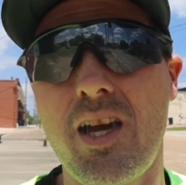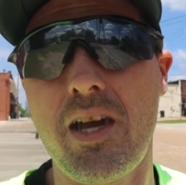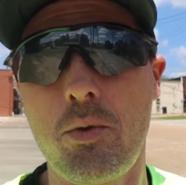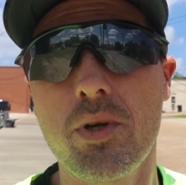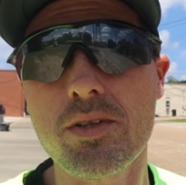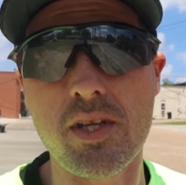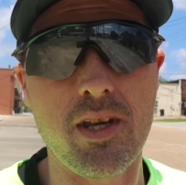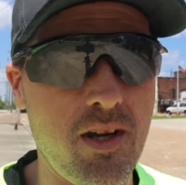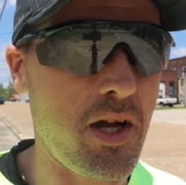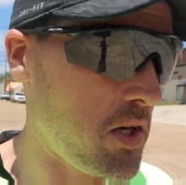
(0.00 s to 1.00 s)
I will say
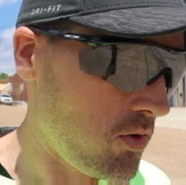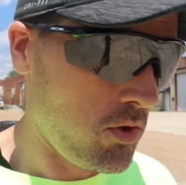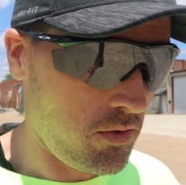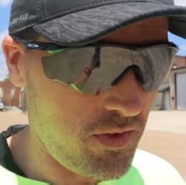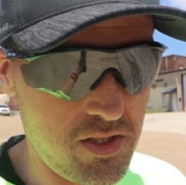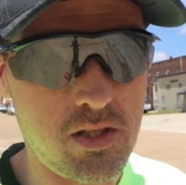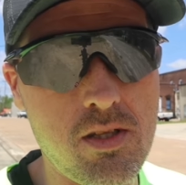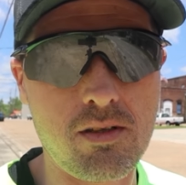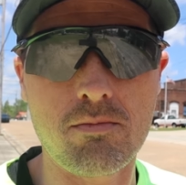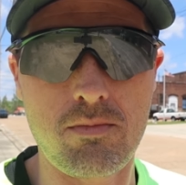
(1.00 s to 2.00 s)
now, I don't know if this
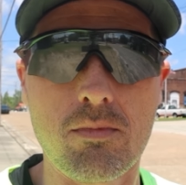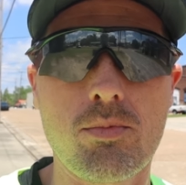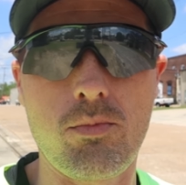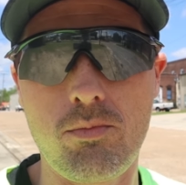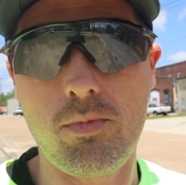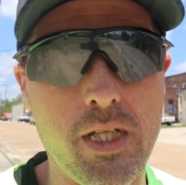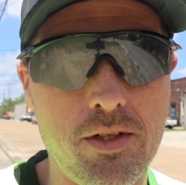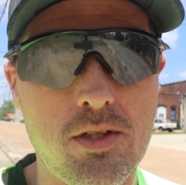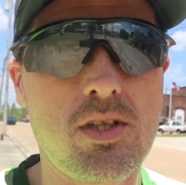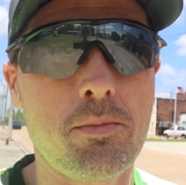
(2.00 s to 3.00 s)
is
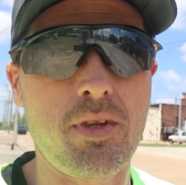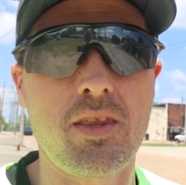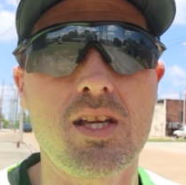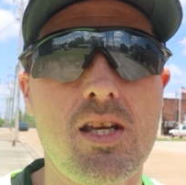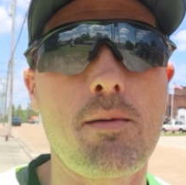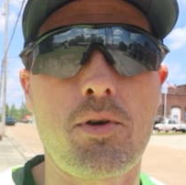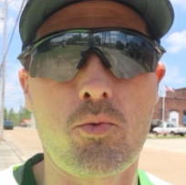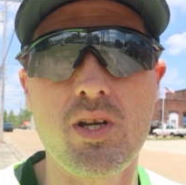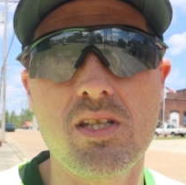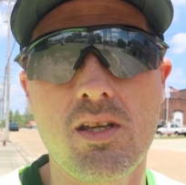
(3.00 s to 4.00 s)
something that's happened
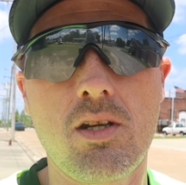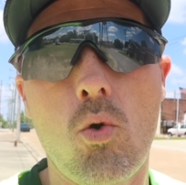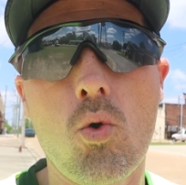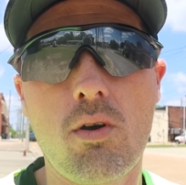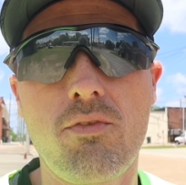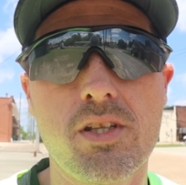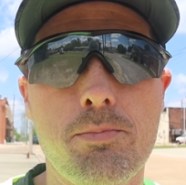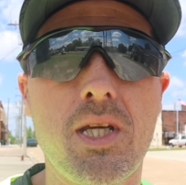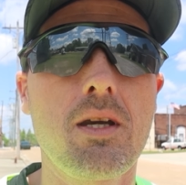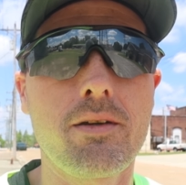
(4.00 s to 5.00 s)
recent or if it's
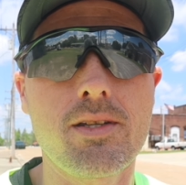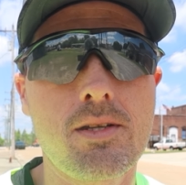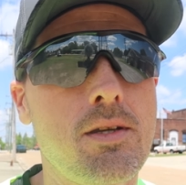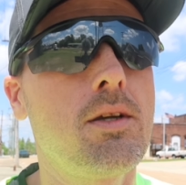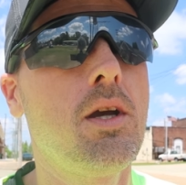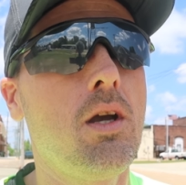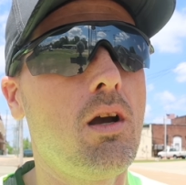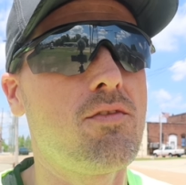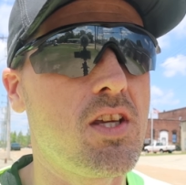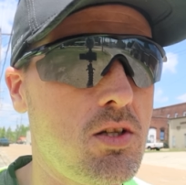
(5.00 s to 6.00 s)
because
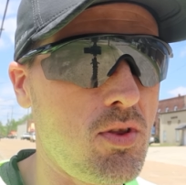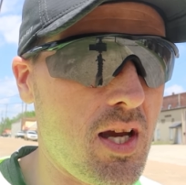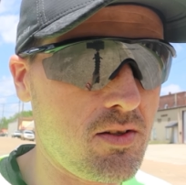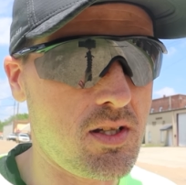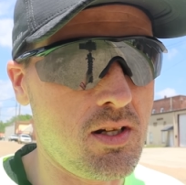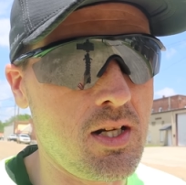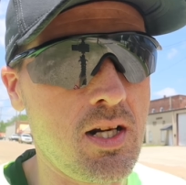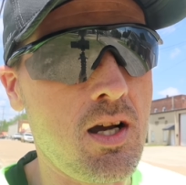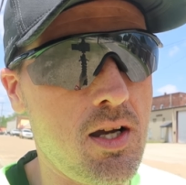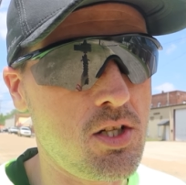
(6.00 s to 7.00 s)
of the
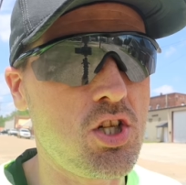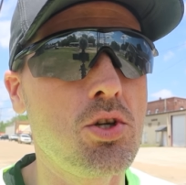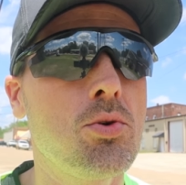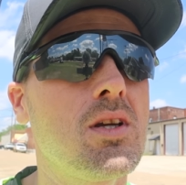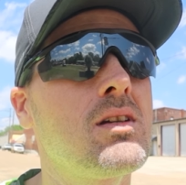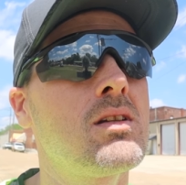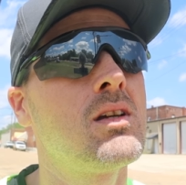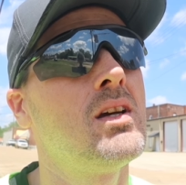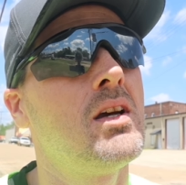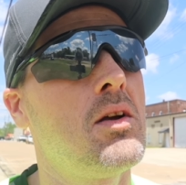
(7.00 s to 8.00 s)
2009 shootings.
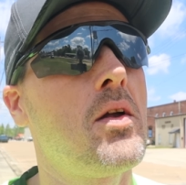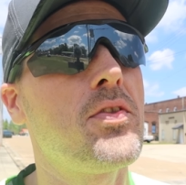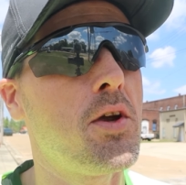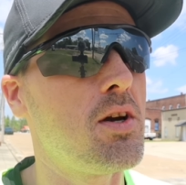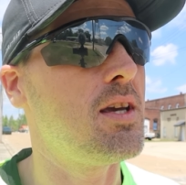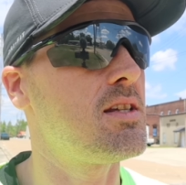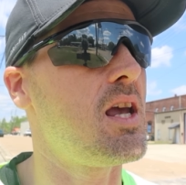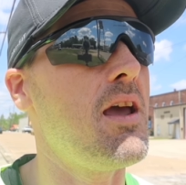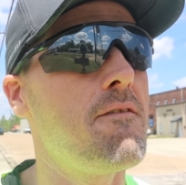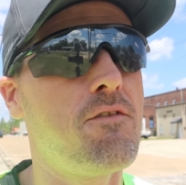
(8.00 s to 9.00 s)
There is
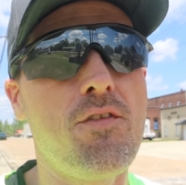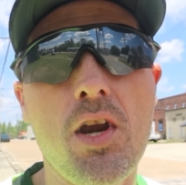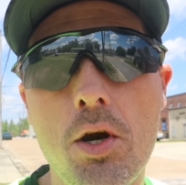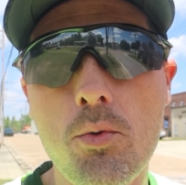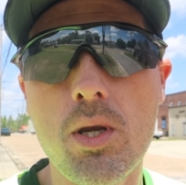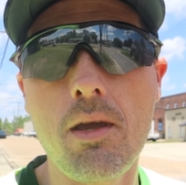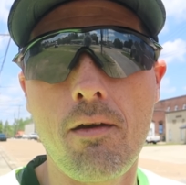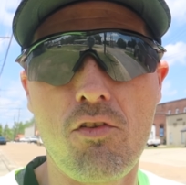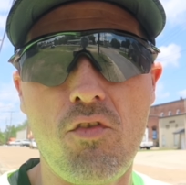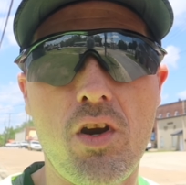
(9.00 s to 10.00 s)
a very,
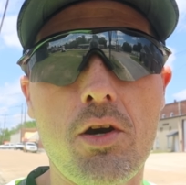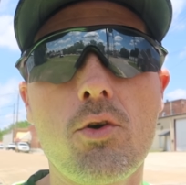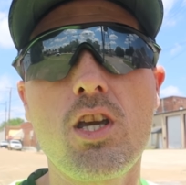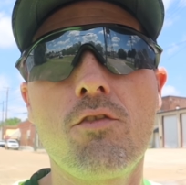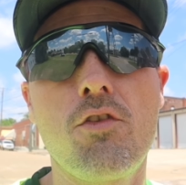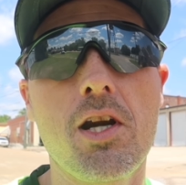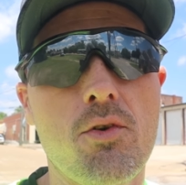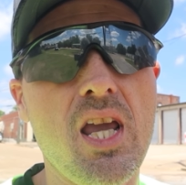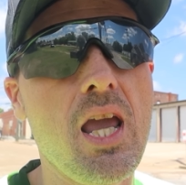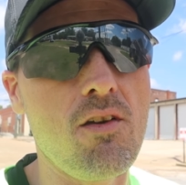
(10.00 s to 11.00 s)
very,
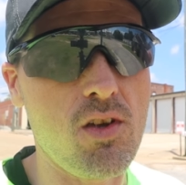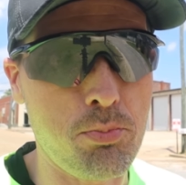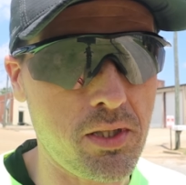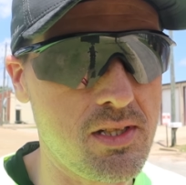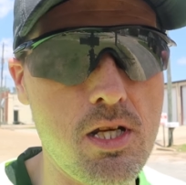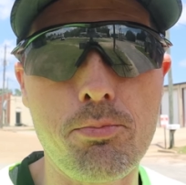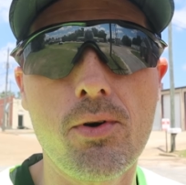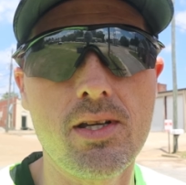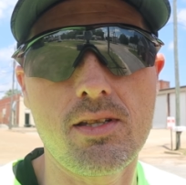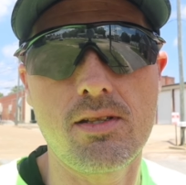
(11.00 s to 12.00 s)
very heavy police
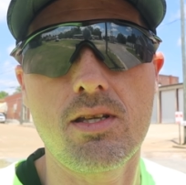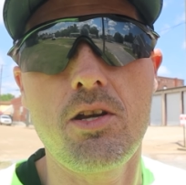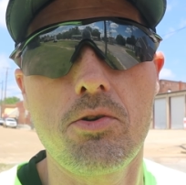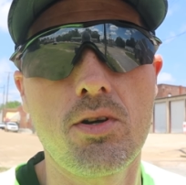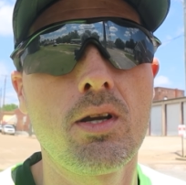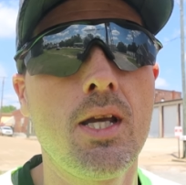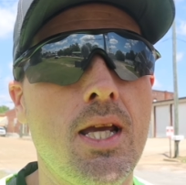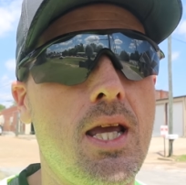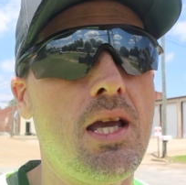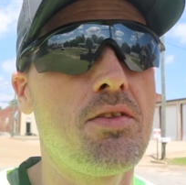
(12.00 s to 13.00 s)
presence here
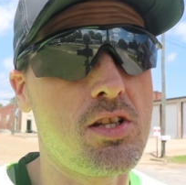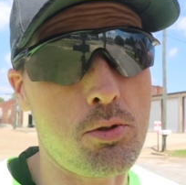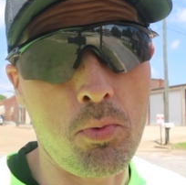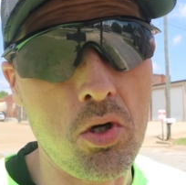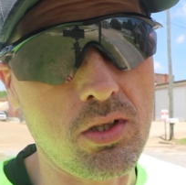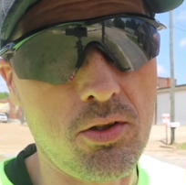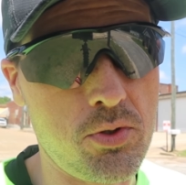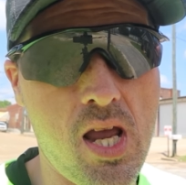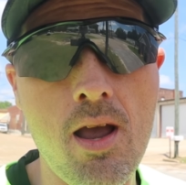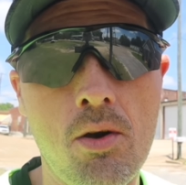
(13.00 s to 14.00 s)
in the small little
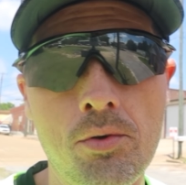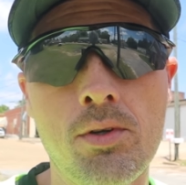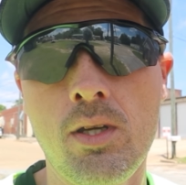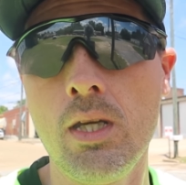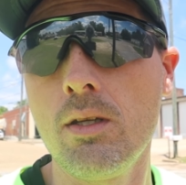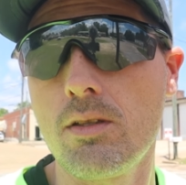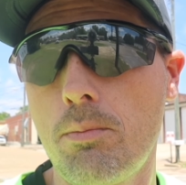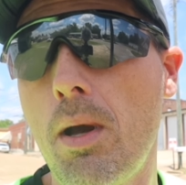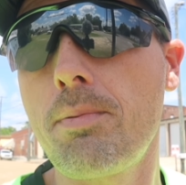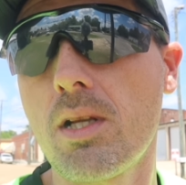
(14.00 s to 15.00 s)
town. The
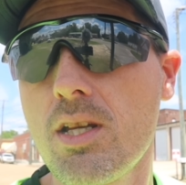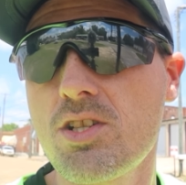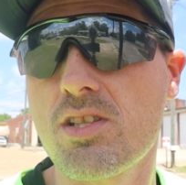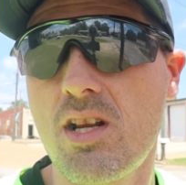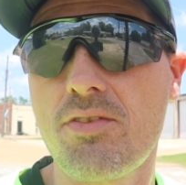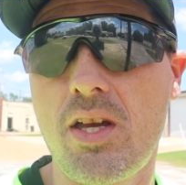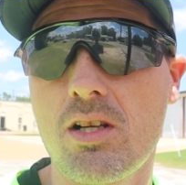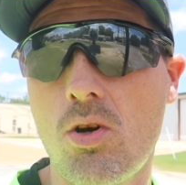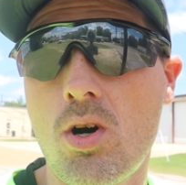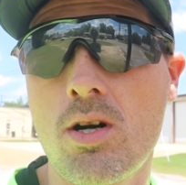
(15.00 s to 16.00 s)
population is not that
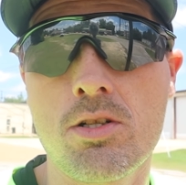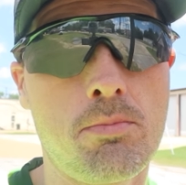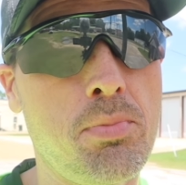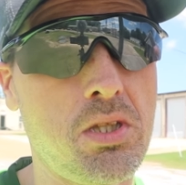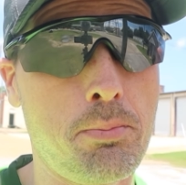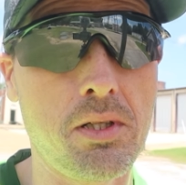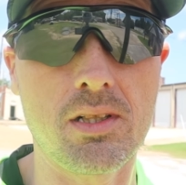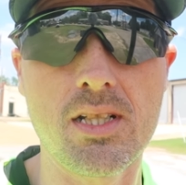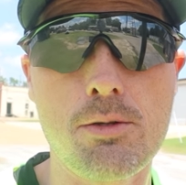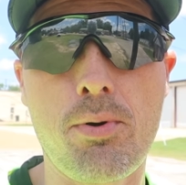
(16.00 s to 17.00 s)
large, but the
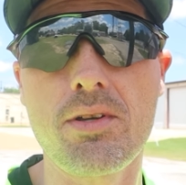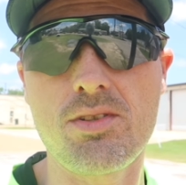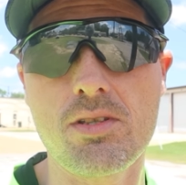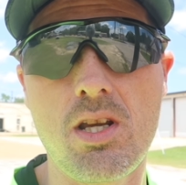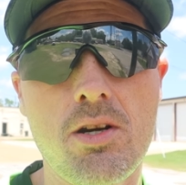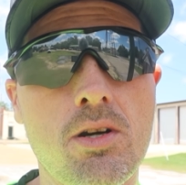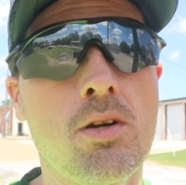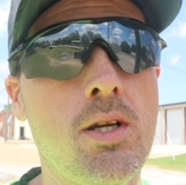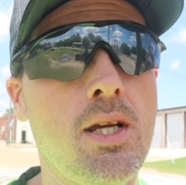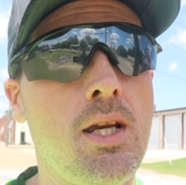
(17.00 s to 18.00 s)
police presence
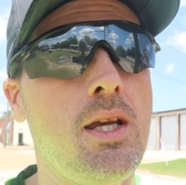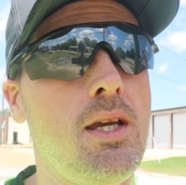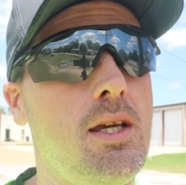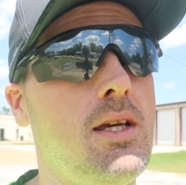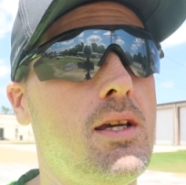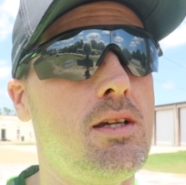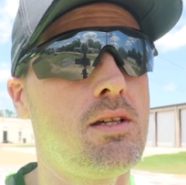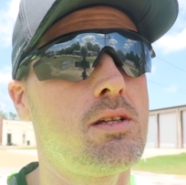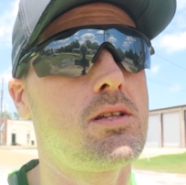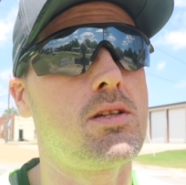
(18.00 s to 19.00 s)
here
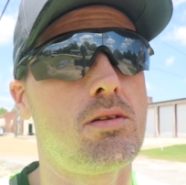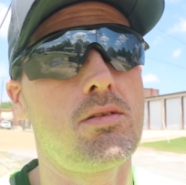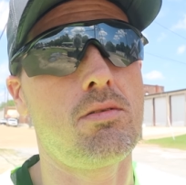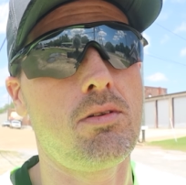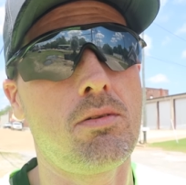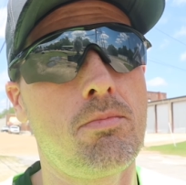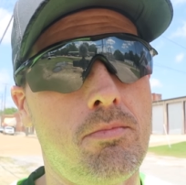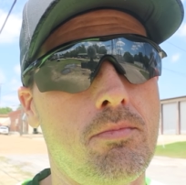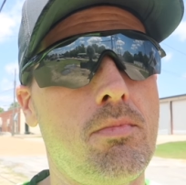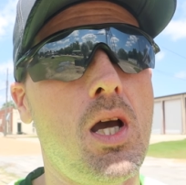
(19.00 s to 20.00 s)
is
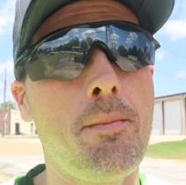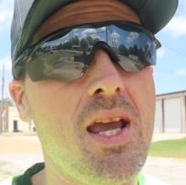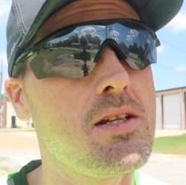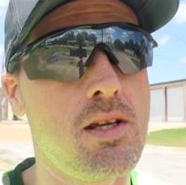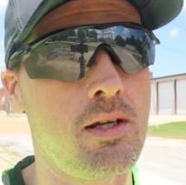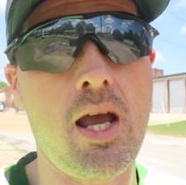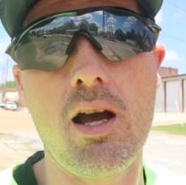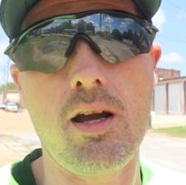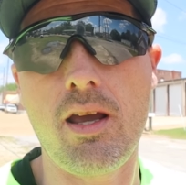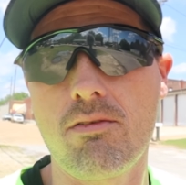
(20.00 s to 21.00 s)
amazing.
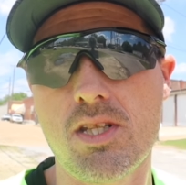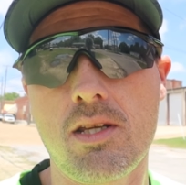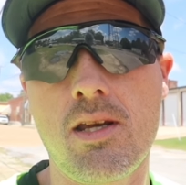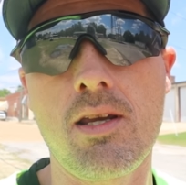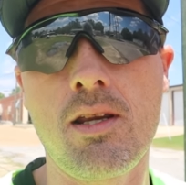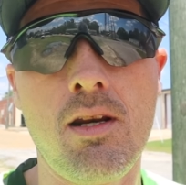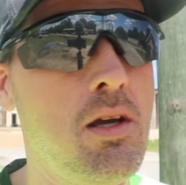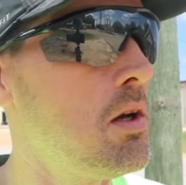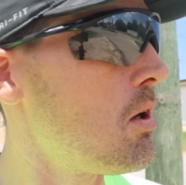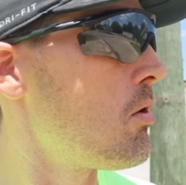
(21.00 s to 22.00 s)
I have seen
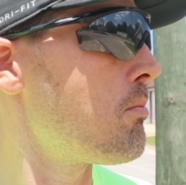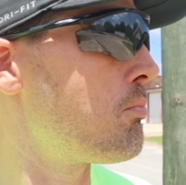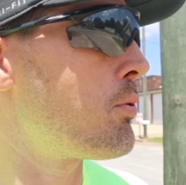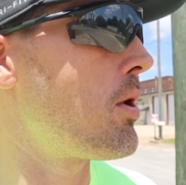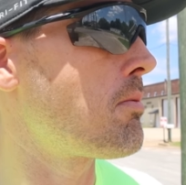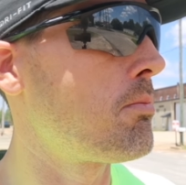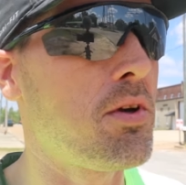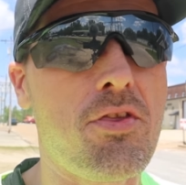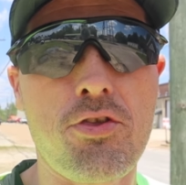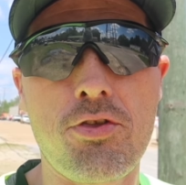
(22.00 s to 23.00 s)

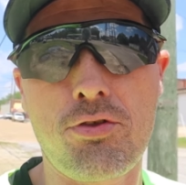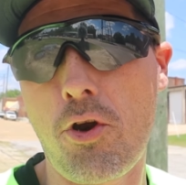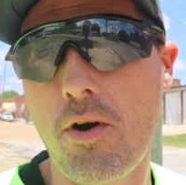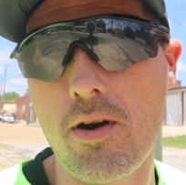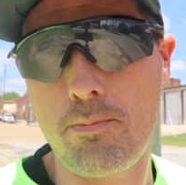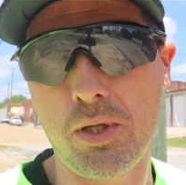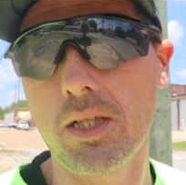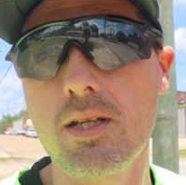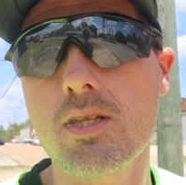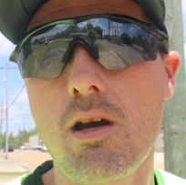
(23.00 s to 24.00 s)
probably 30
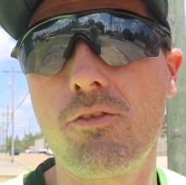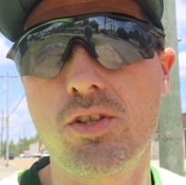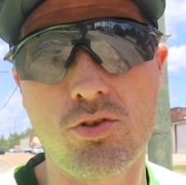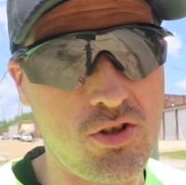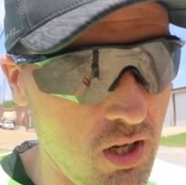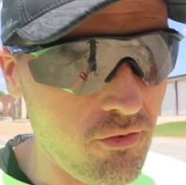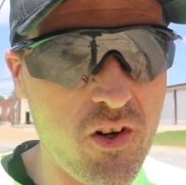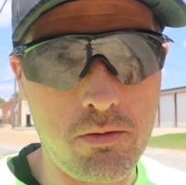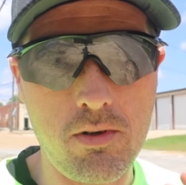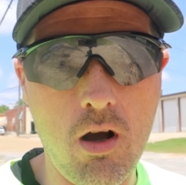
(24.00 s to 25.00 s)
police officers,
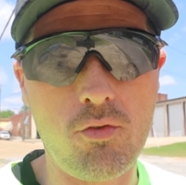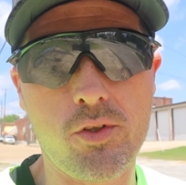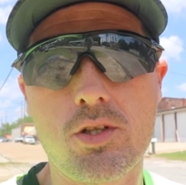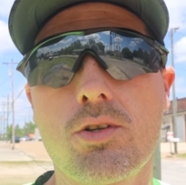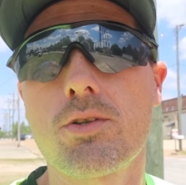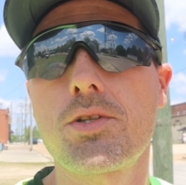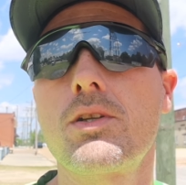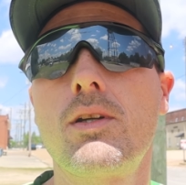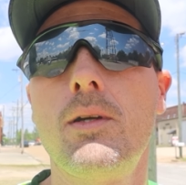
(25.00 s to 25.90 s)
different officers,